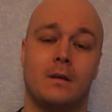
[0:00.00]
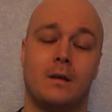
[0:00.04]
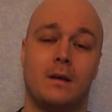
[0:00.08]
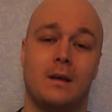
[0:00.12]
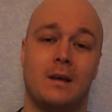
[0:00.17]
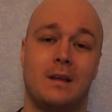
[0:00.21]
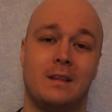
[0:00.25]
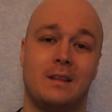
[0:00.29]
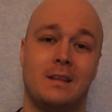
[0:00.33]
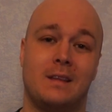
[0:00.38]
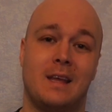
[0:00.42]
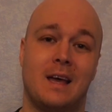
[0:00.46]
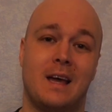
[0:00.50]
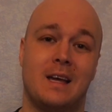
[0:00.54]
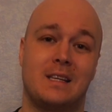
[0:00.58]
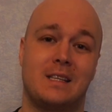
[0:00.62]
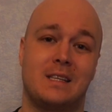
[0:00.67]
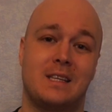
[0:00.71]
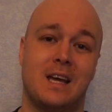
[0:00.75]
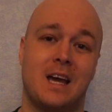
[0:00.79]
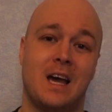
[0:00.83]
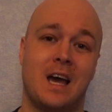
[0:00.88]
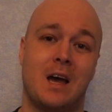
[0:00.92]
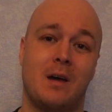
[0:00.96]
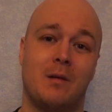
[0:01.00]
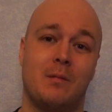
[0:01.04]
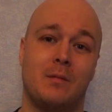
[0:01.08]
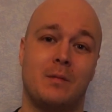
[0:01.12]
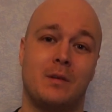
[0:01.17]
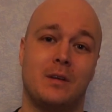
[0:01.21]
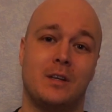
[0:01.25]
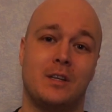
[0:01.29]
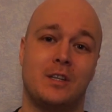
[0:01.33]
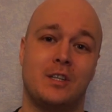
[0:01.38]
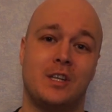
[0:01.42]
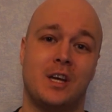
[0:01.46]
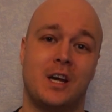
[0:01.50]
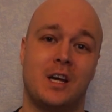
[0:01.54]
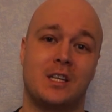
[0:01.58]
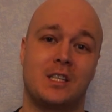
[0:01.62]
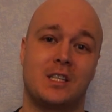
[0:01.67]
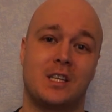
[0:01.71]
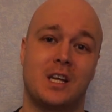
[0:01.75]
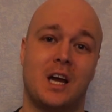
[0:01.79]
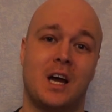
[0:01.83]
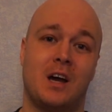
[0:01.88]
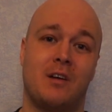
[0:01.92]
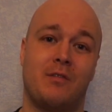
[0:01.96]
And that time,
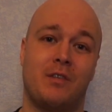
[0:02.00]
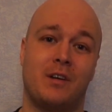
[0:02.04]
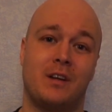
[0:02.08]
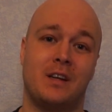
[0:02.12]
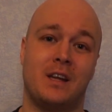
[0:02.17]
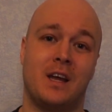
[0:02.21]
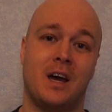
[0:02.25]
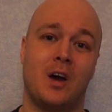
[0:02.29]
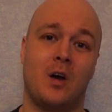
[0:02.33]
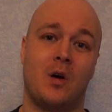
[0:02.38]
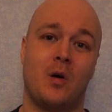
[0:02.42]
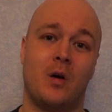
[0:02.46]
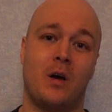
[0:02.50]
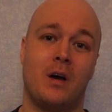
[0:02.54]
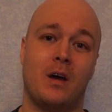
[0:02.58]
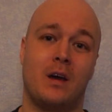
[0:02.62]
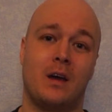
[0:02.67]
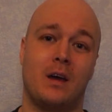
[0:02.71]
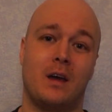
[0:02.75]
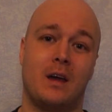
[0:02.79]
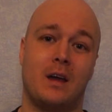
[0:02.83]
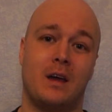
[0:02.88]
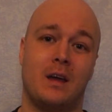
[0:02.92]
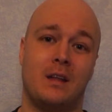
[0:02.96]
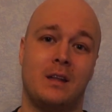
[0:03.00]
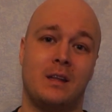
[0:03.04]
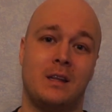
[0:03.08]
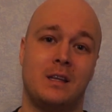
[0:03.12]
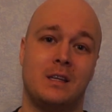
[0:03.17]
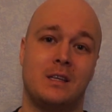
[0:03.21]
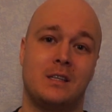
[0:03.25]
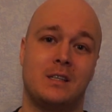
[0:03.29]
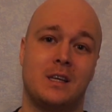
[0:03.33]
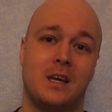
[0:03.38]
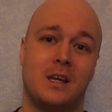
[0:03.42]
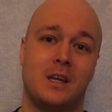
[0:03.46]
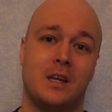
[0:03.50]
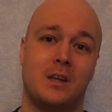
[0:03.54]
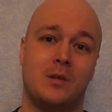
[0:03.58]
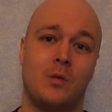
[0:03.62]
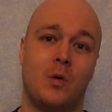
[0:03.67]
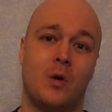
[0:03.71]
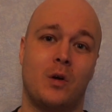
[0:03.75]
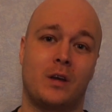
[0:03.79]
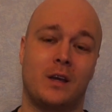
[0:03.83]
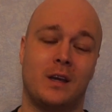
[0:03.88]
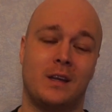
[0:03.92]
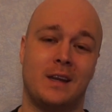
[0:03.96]
just half an hour, and it started
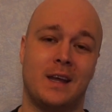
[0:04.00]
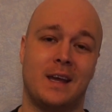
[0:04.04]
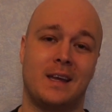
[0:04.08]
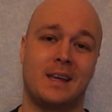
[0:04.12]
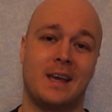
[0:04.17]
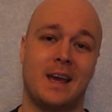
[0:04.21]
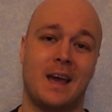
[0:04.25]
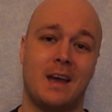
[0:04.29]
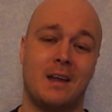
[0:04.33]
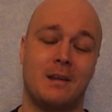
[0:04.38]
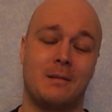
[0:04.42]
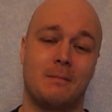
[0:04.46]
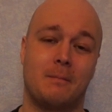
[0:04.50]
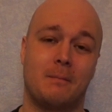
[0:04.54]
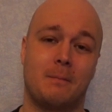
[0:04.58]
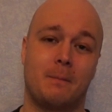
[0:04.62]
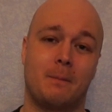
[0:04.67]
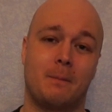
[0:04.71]
working again.